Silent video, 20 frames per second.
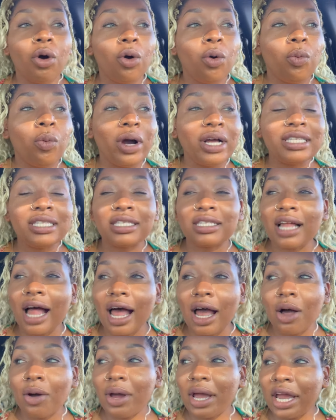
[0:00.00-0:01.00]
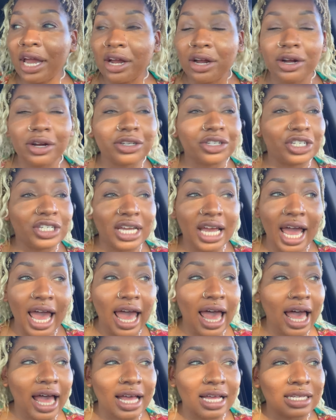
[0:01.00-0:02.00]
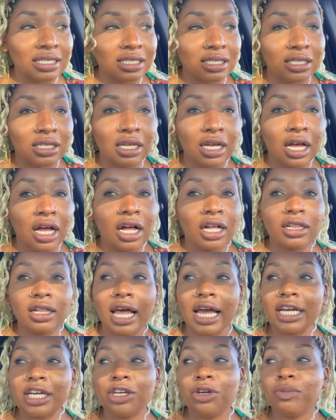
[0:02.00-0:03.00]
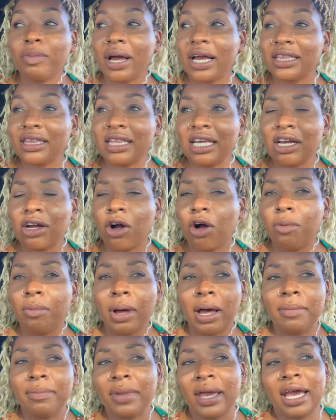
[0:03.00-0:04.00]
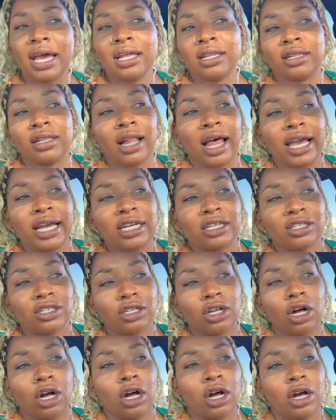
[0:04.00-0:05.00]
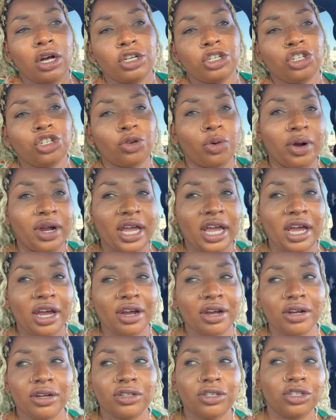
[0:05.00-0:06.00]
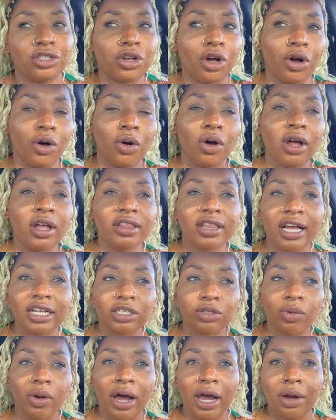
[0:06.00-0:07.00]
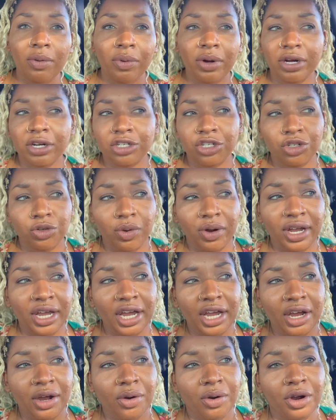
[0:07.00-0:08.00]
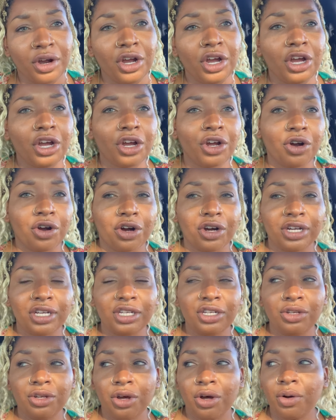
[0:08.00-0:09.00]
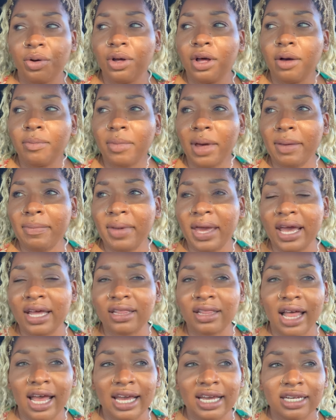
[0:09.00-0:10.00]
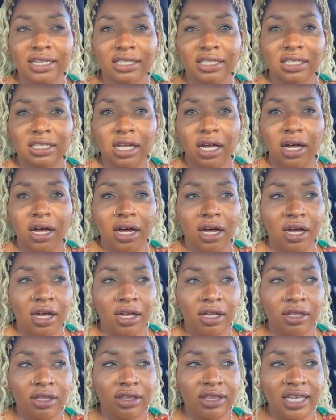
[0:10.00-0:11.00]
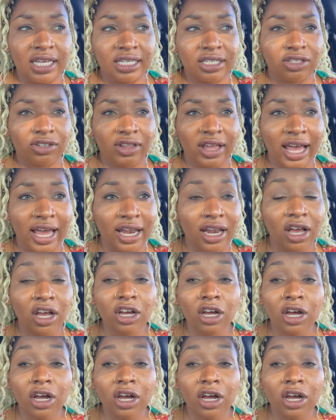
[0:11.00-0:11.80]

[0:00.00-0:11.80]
what style hair she has. Like, you might think, oh, my man likes short hair, so that's why I wear short hair, or you know, my man likes this or that.